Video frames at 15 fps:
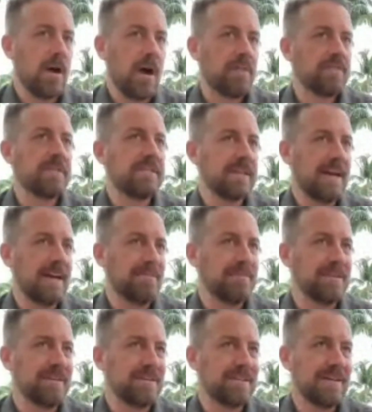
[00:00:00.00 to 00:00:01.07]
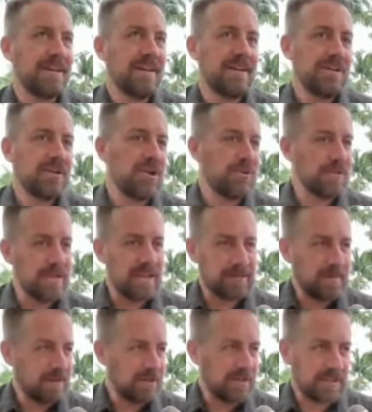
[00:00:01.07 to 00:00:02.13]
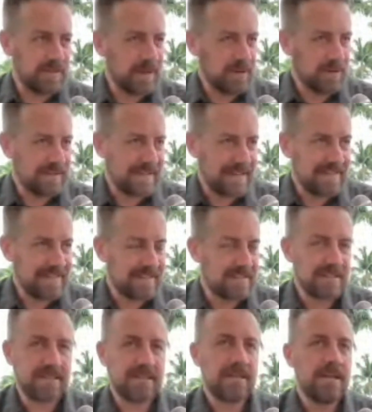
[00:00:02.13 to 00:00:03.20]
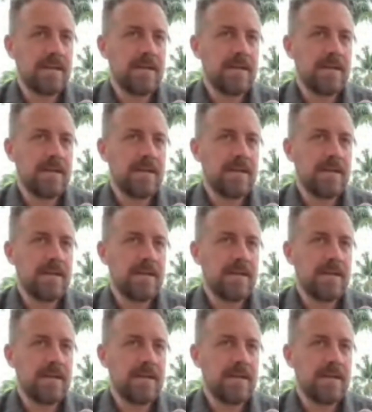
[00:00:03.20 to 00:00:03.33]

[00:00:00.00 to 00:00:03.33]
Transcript: oftentimes is, especially speaking with dentists,